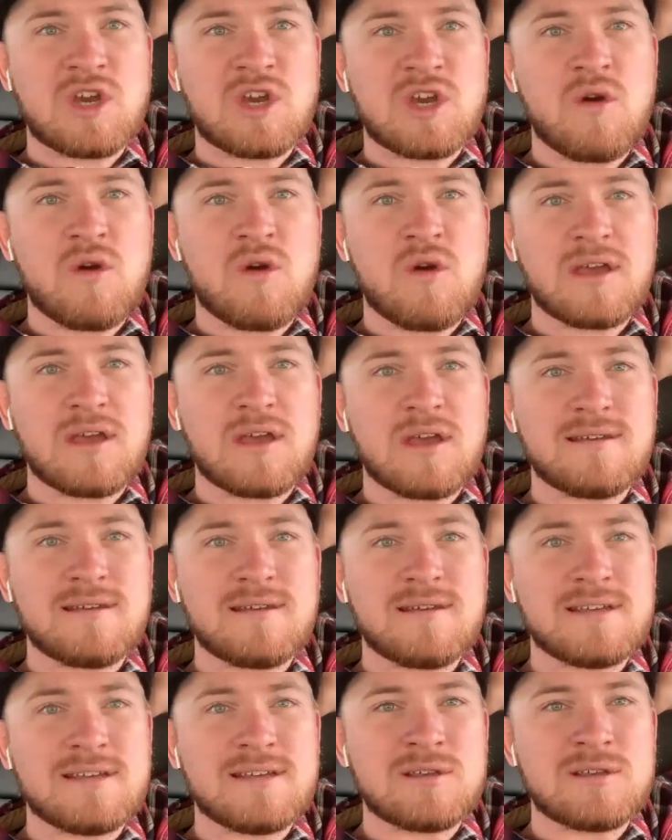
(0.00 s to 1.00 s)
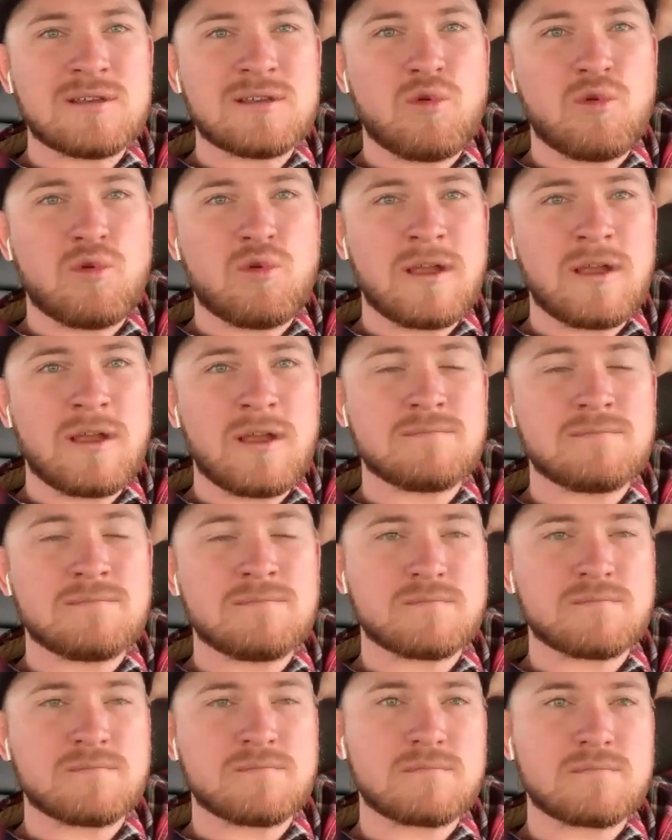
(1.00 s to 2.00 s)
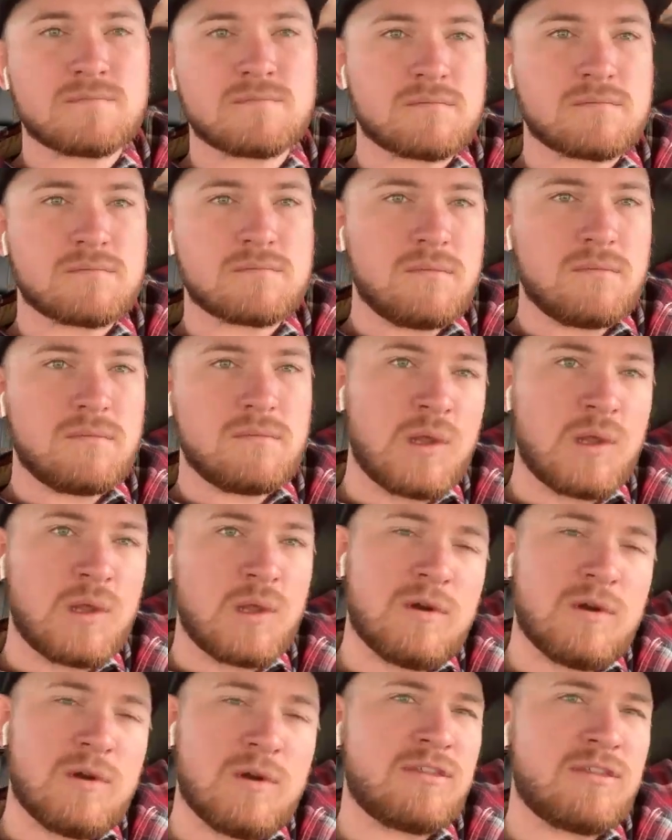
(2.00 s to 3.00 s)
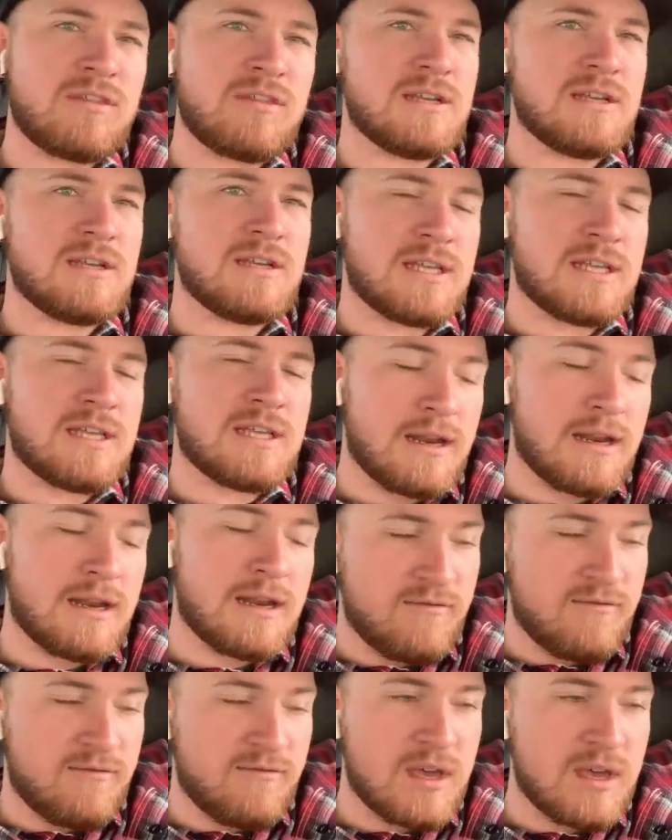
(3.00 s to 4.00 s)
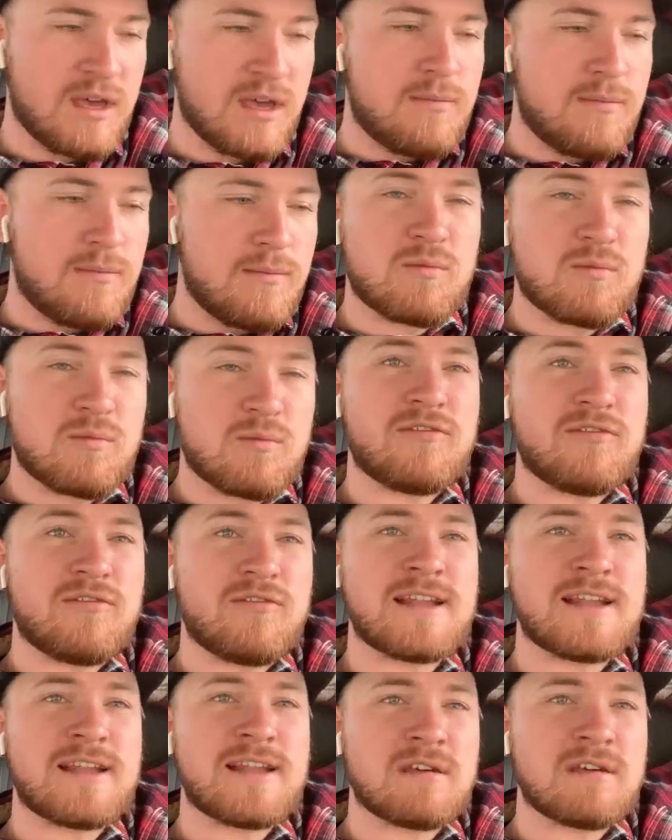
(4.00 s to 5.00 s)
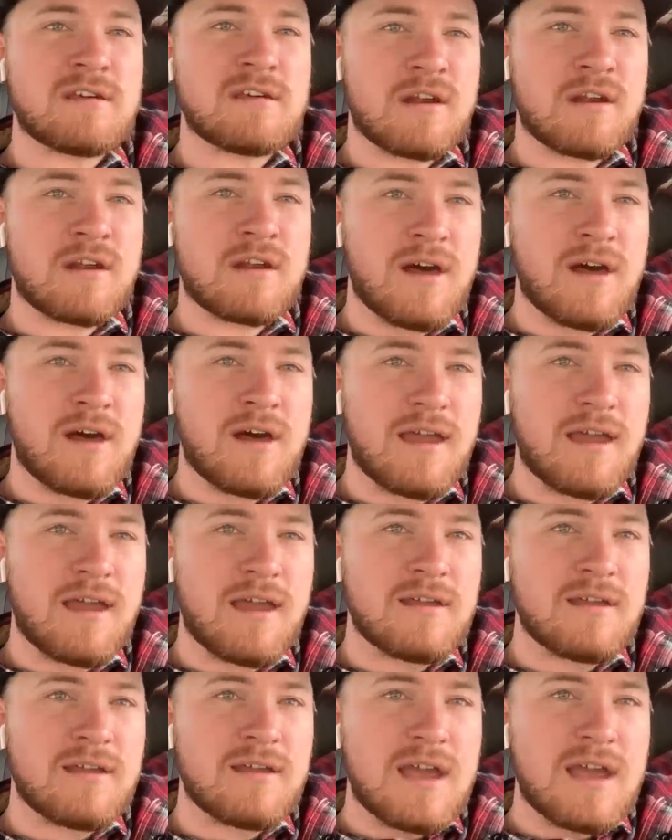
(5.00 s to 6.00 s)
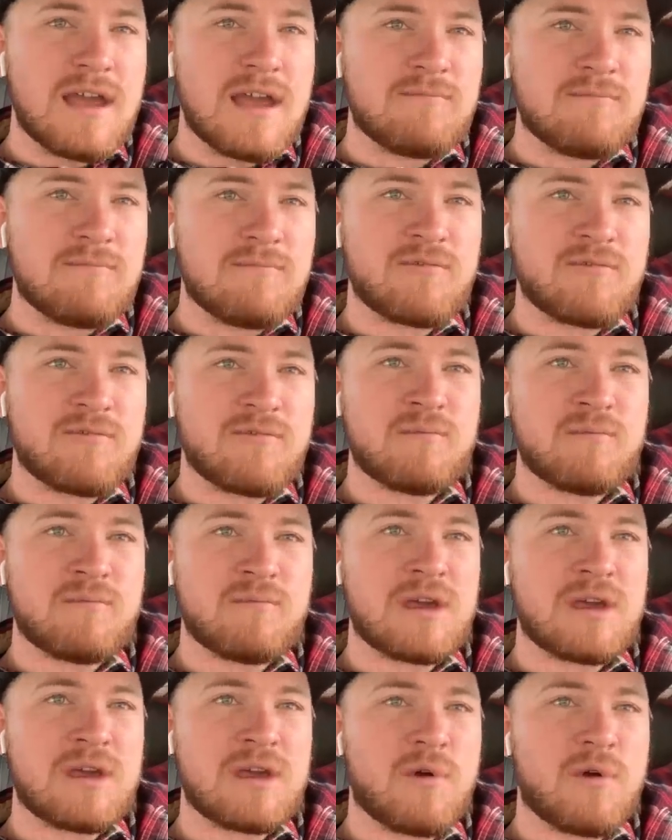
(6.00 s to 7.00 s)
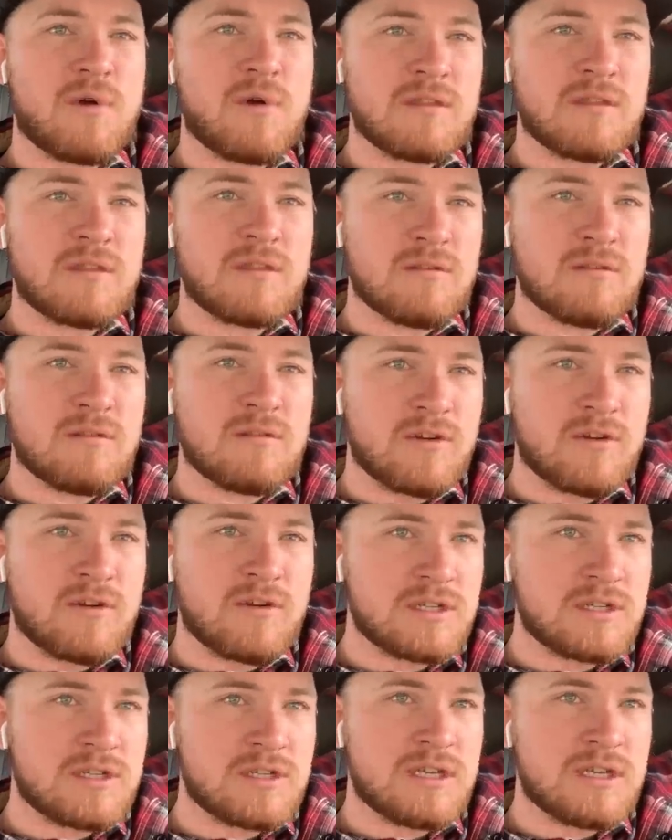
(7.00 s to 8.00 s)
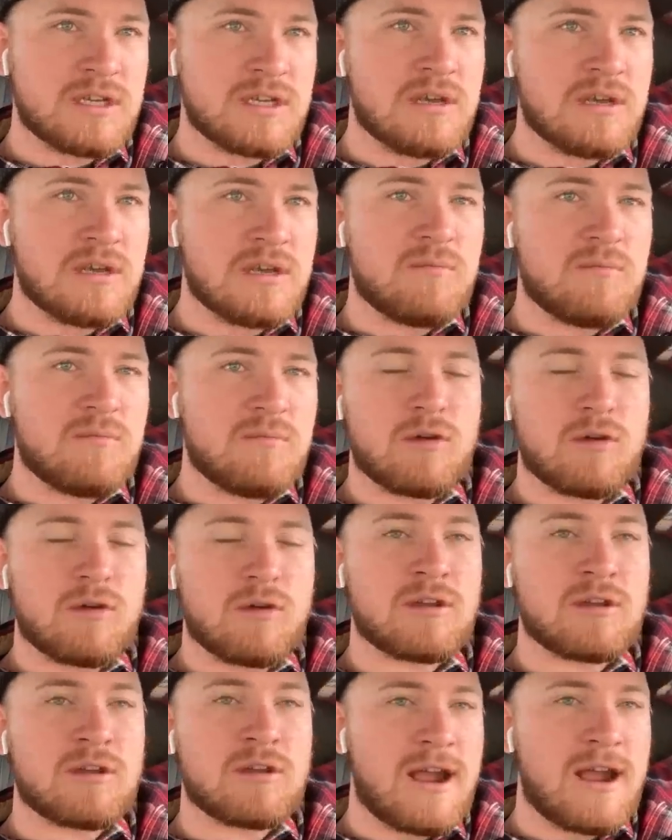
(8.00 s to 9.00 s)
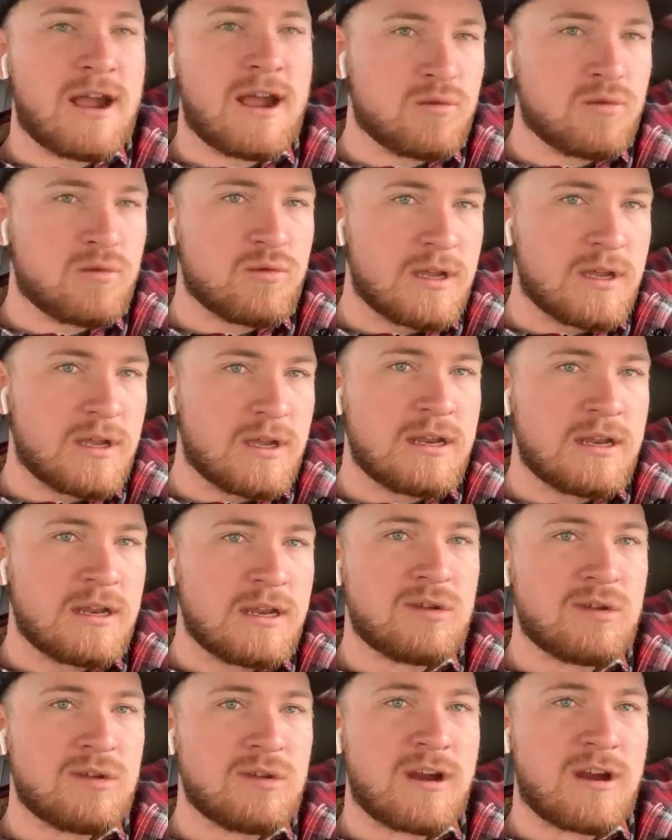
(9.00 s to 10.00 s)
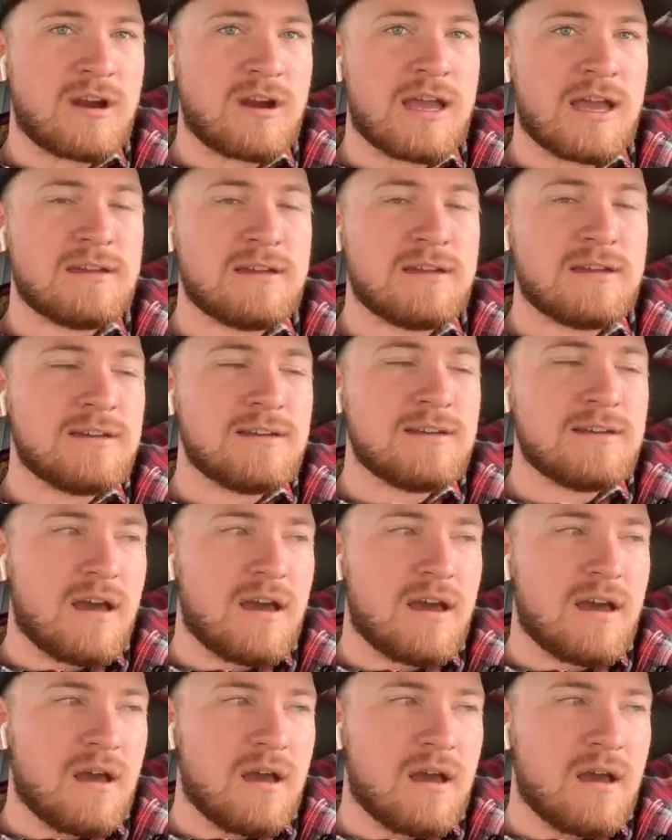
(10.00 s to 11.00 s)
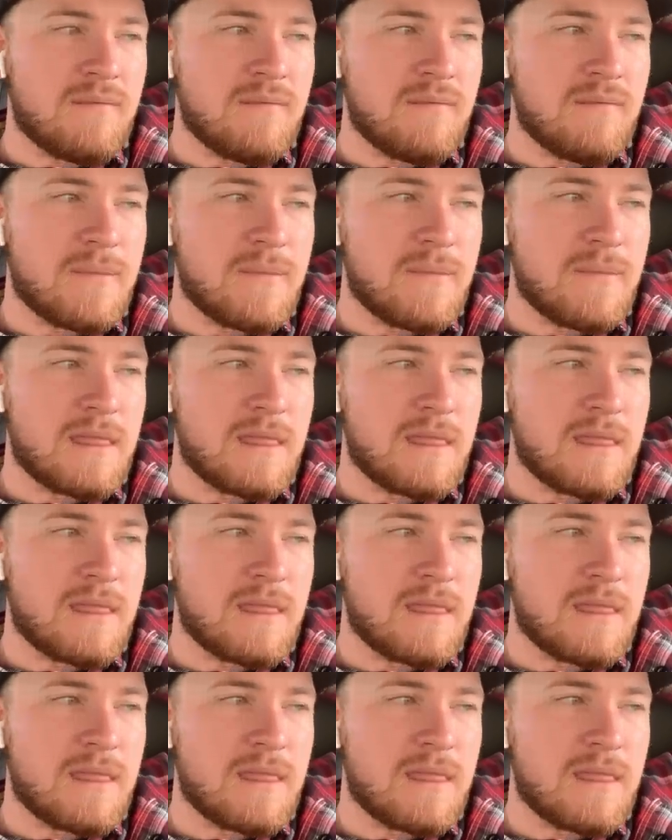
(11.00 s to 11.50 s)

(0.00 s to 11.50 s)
going is important. One of the things that I've been reflecting on a lot from being a part of the university, both in graduate and undergrad, um,